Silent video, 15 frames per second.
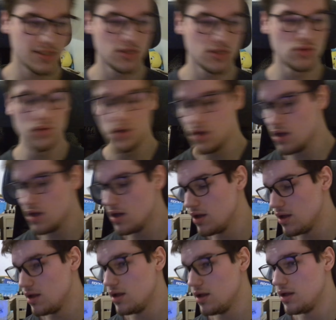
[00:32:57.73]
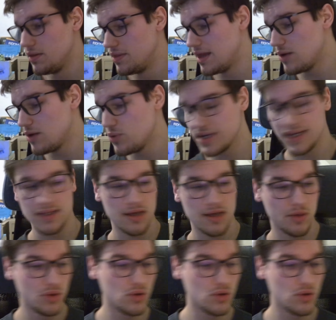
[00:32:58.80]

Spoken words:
So now again, I will